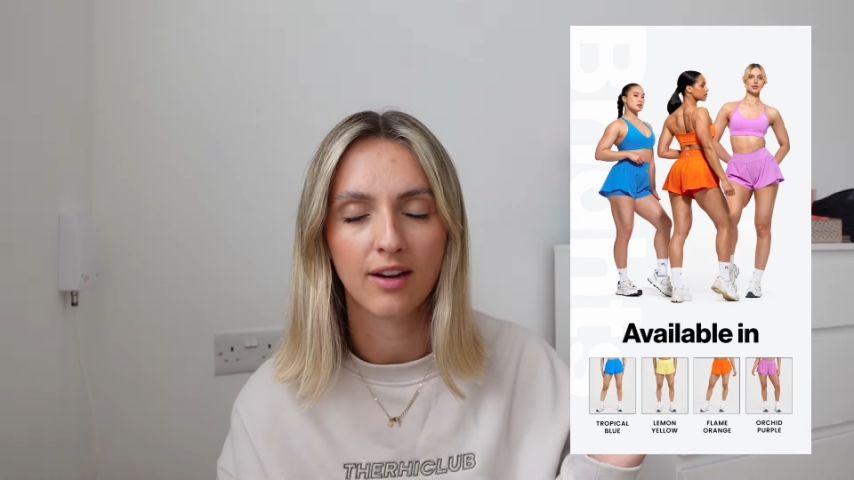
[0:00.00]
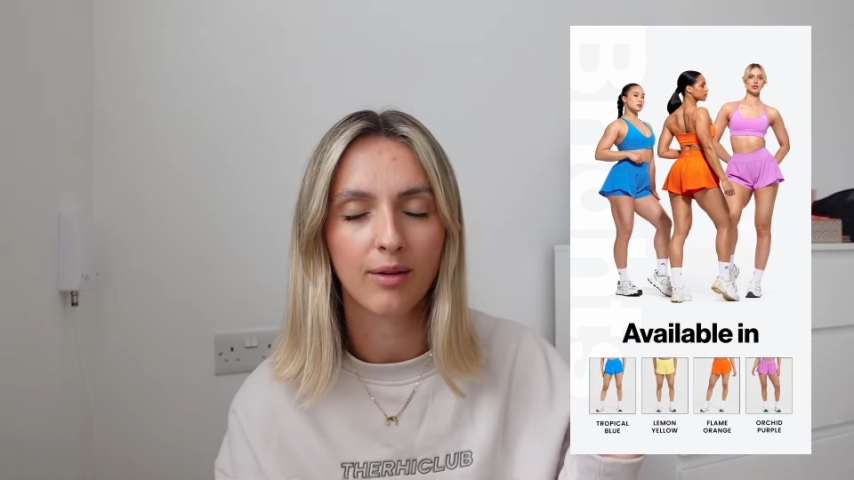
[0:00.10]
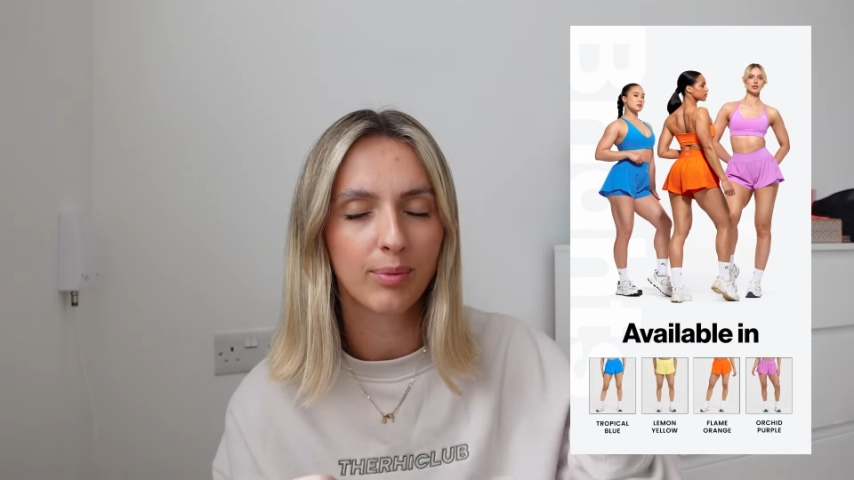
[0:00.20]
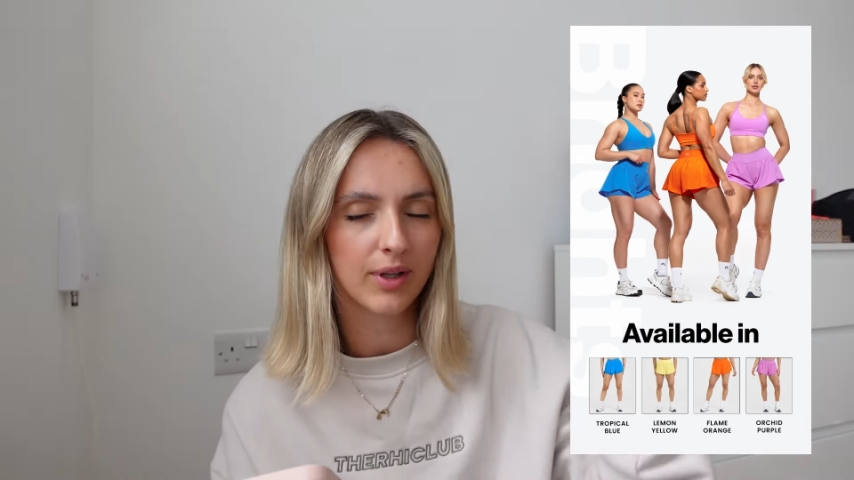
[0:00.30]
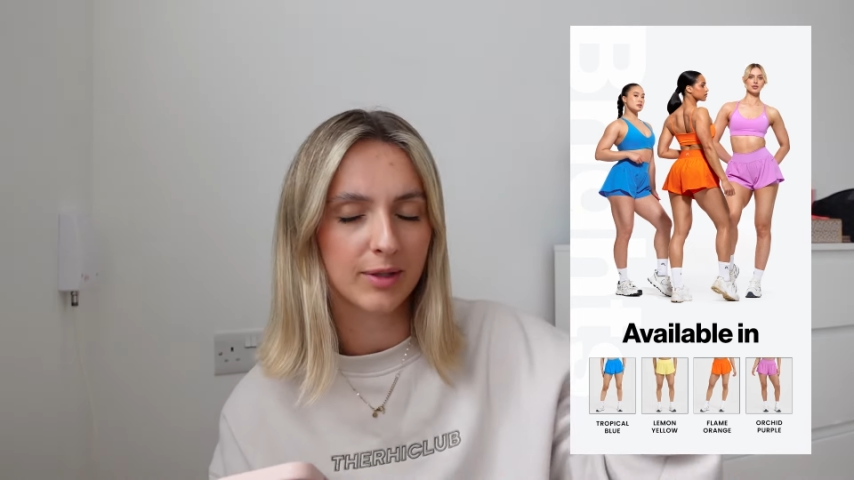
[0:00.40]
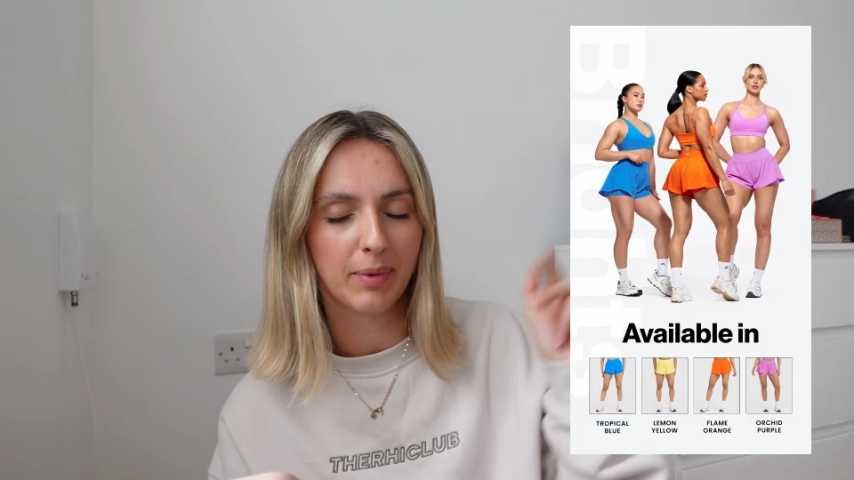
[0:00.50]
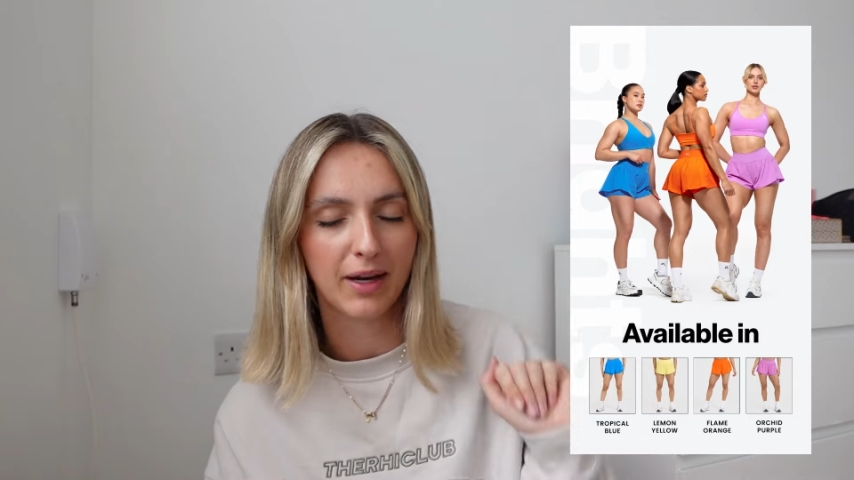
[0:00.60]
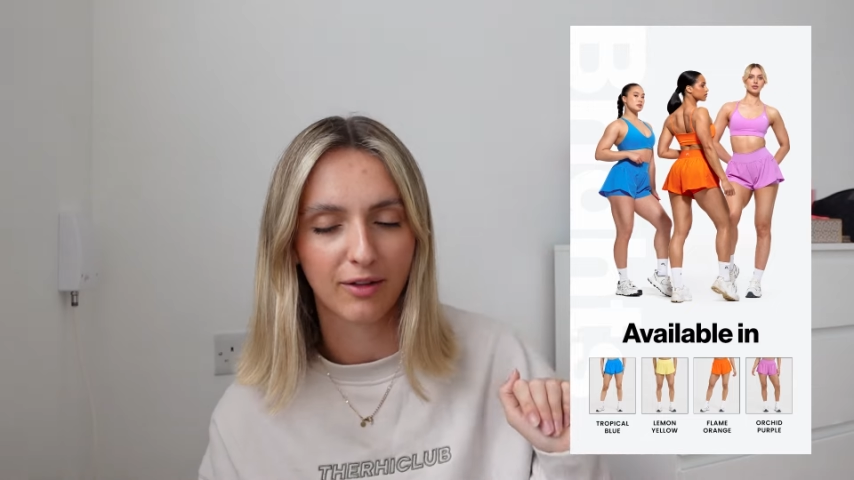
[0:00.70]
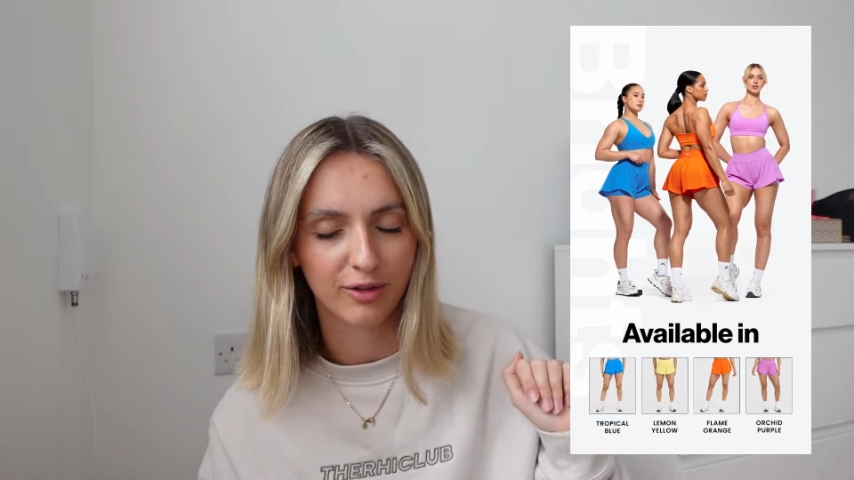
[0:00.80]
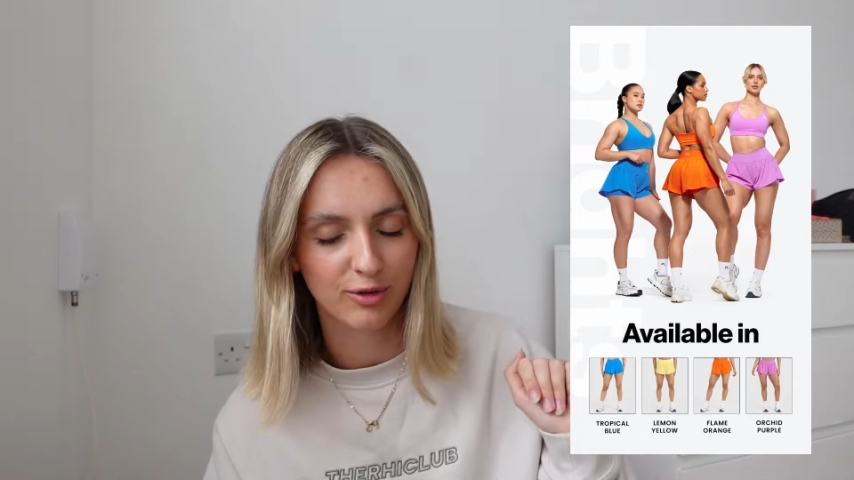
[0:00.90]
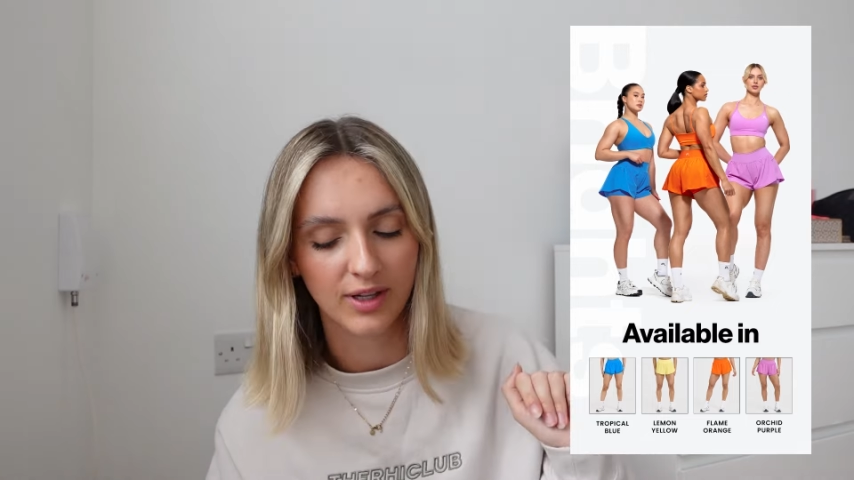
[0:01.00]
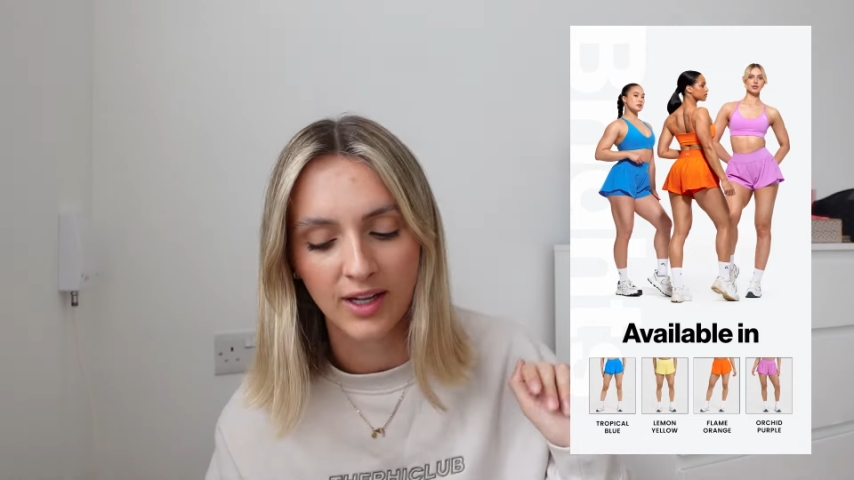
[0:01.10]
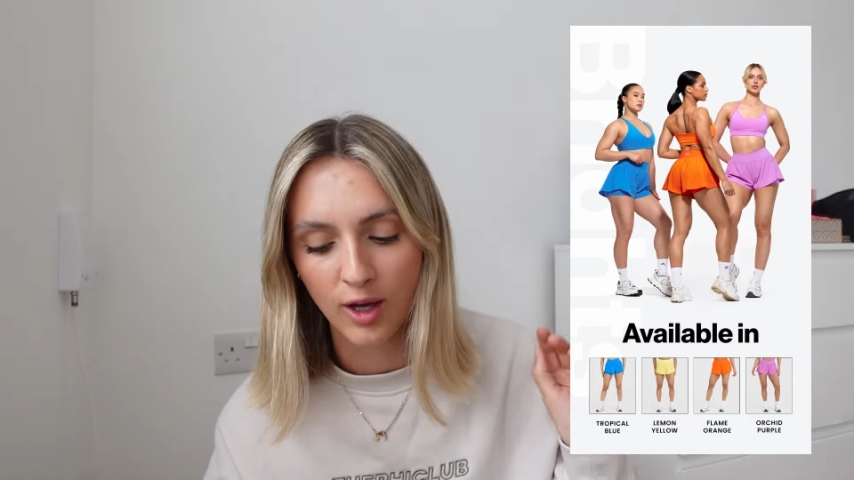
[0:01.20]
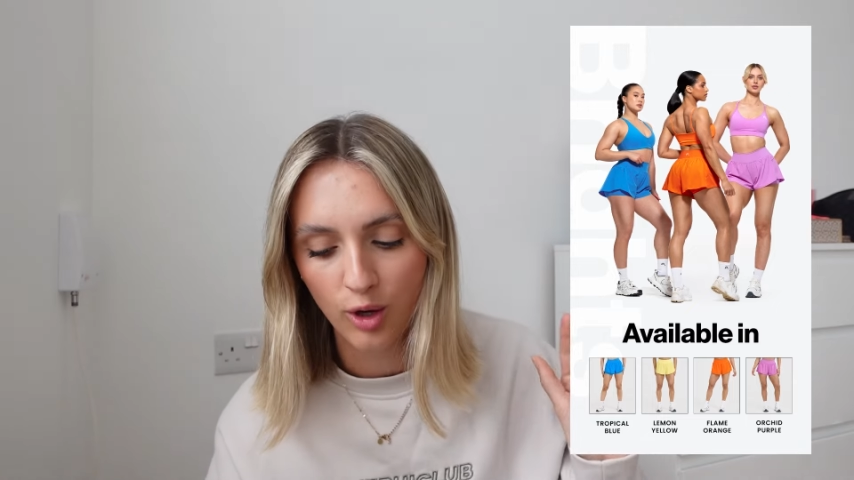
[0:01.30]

I'll put the spelling on the screen.